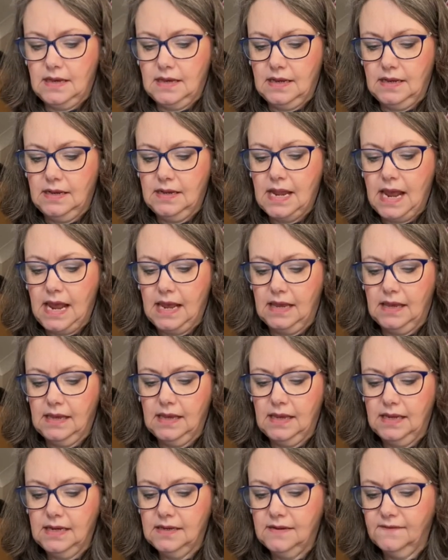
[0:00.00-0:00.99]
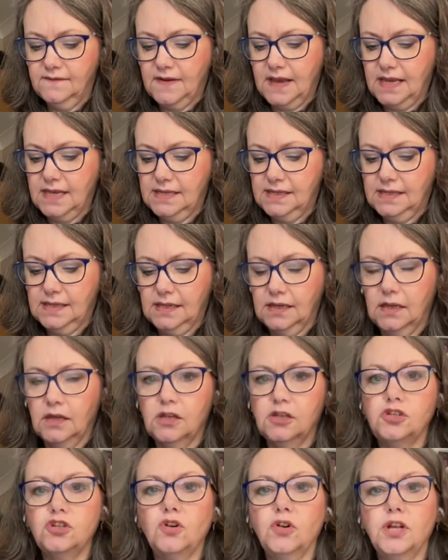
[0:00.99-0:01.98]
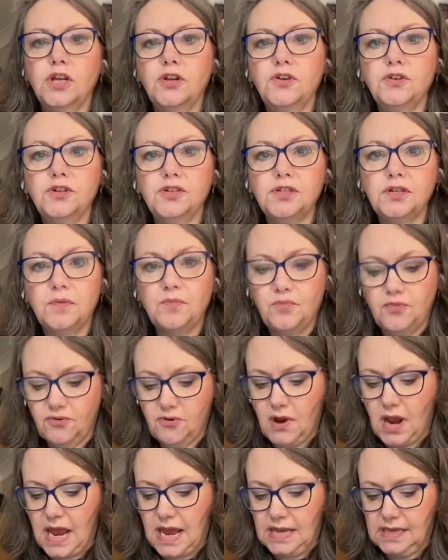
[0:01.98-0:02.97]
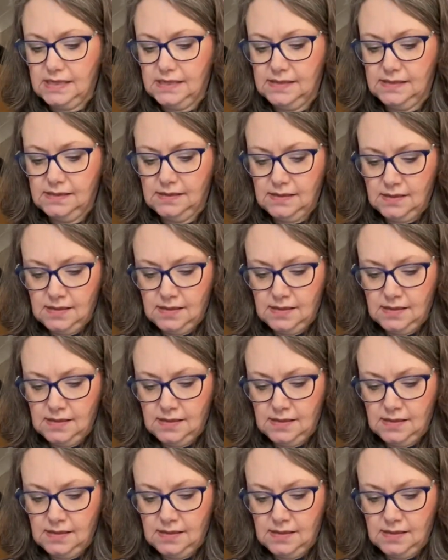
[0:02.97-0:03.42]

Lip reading: neck interfacing a jolly good press